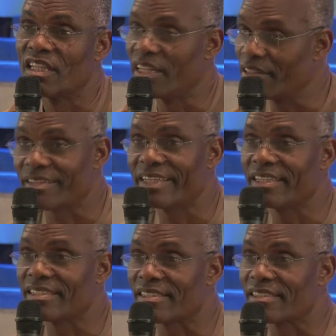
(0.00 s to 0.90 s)
Little
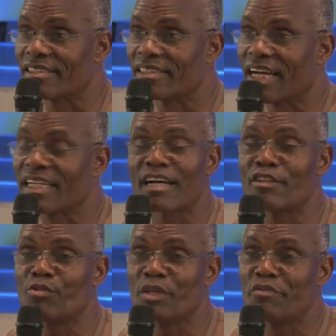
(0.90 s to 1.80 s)
kids are now
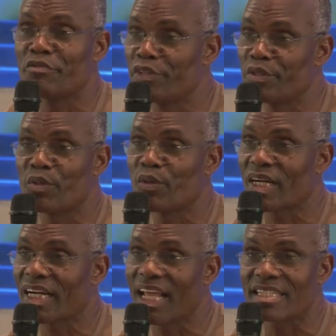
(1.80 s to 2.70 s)
doing video
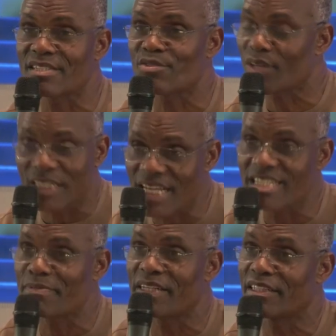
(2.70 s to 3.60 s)
classes
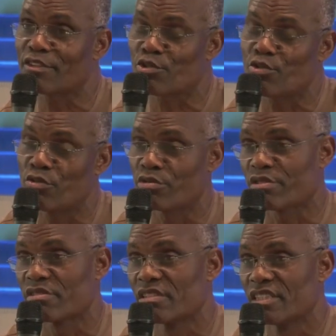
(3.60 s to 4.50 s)
organized by their schools.